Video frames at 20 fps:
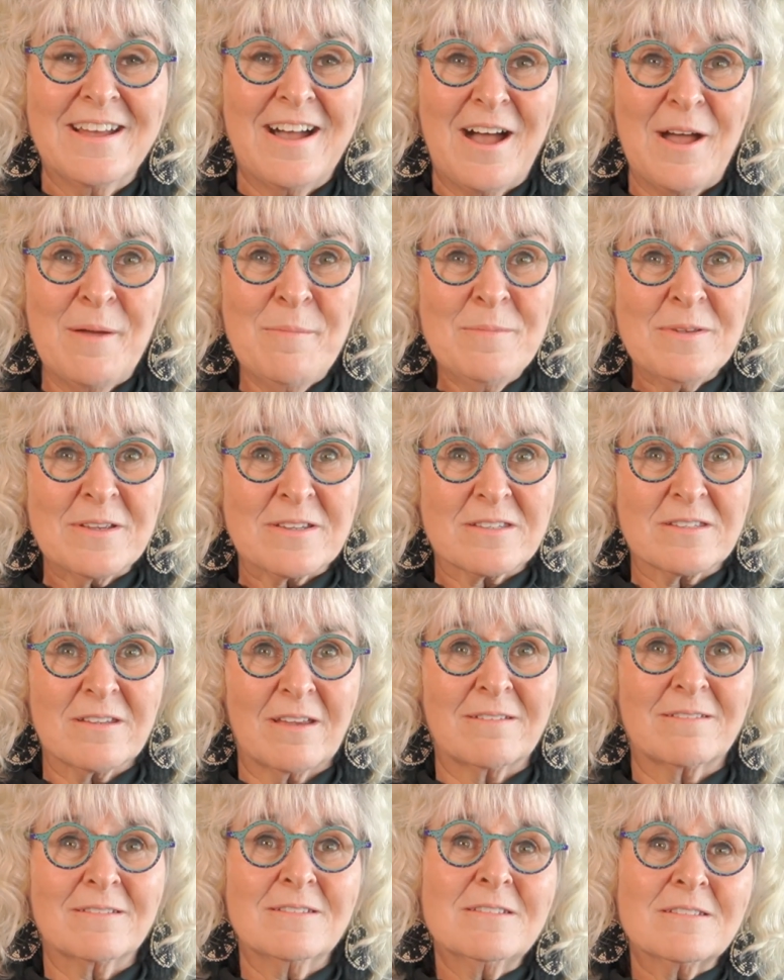I'm
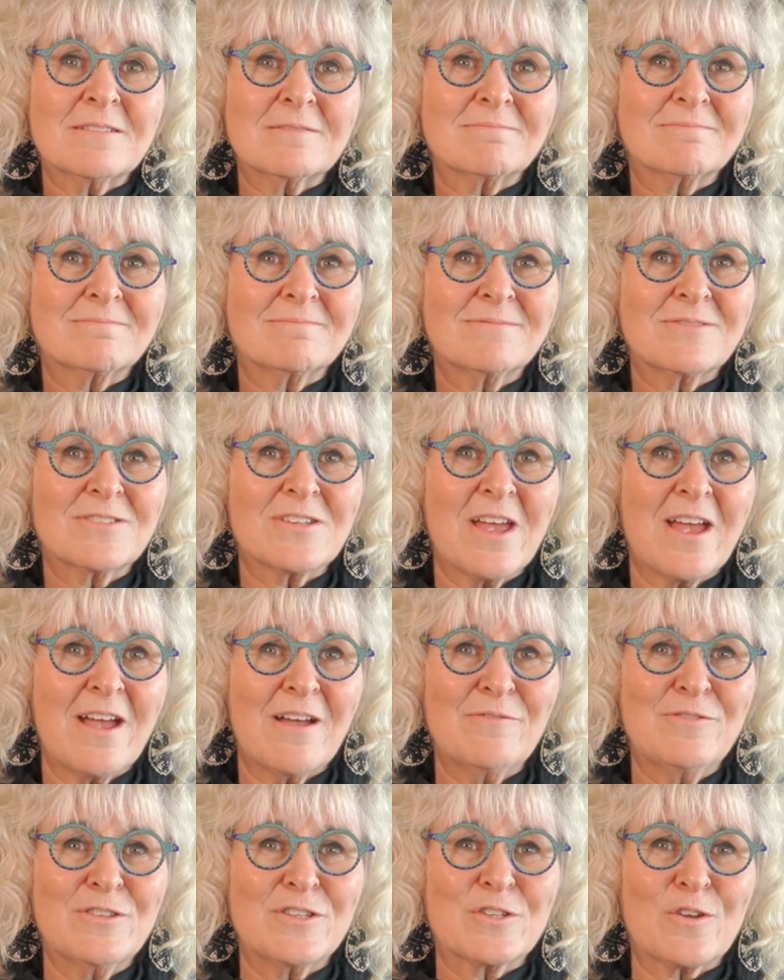excited to
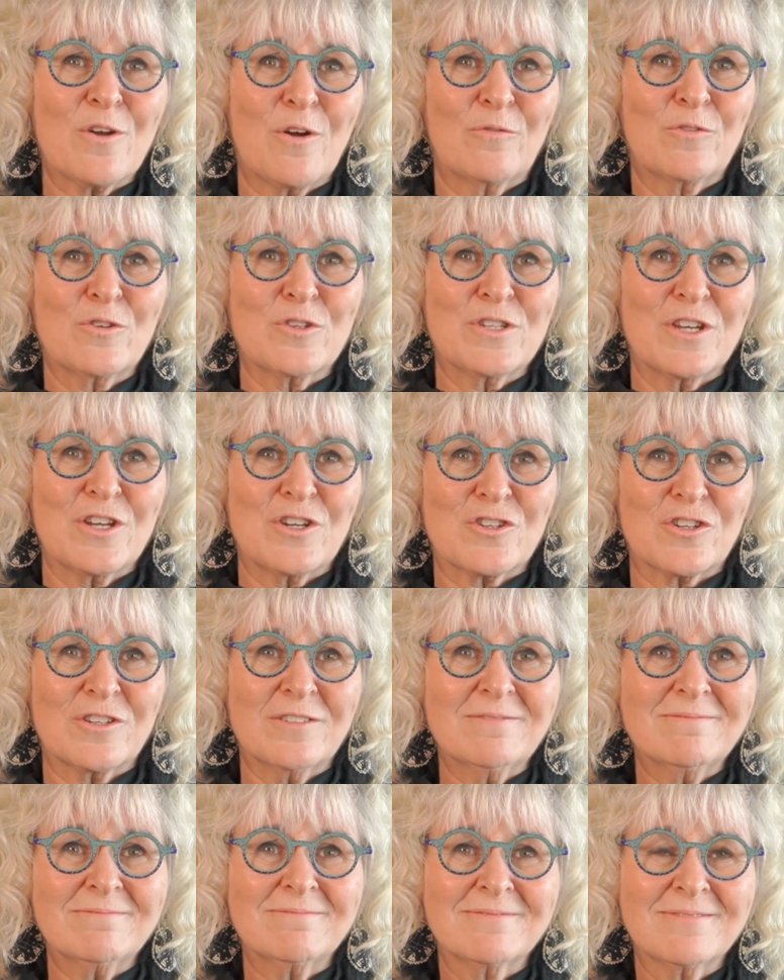have this
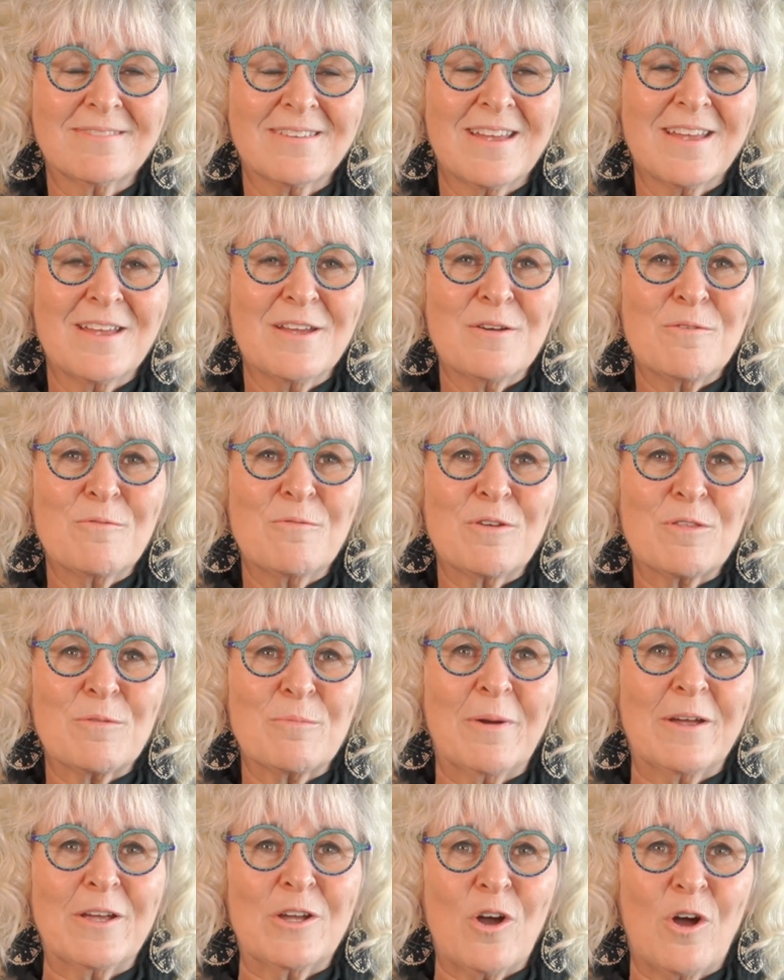conversation with
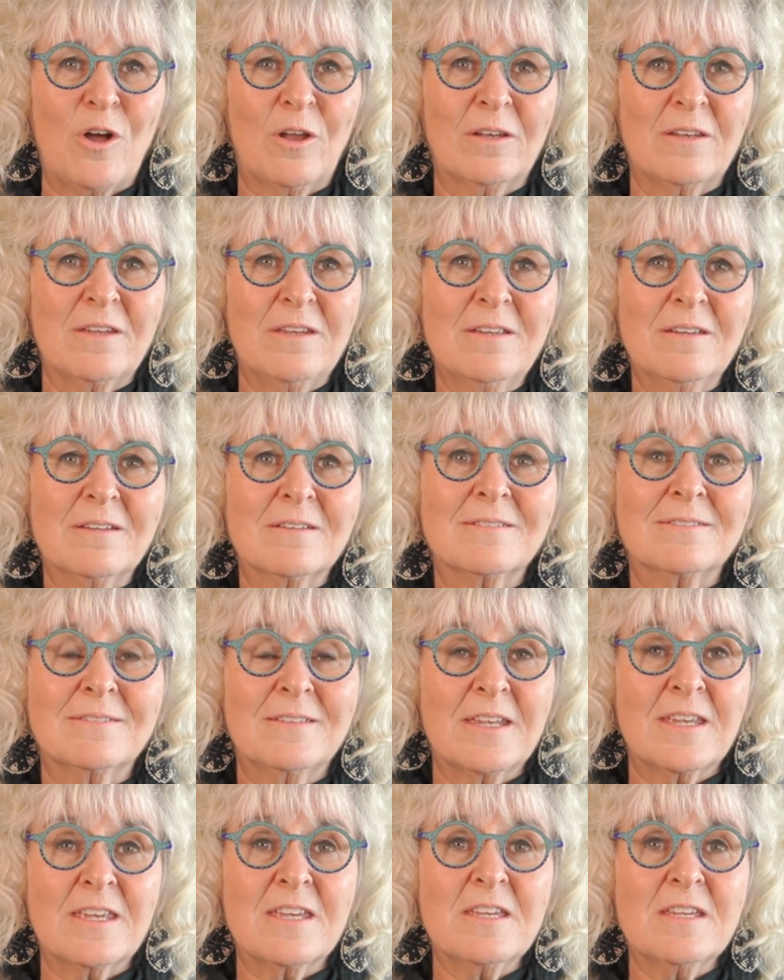my colleague,
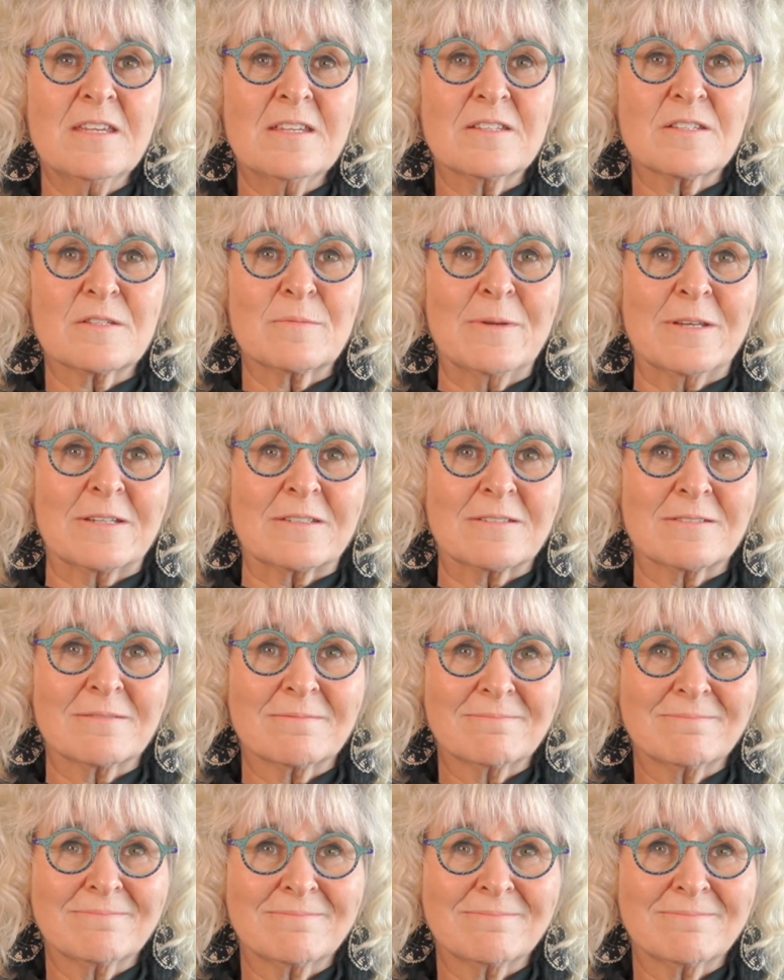Nikki Smit.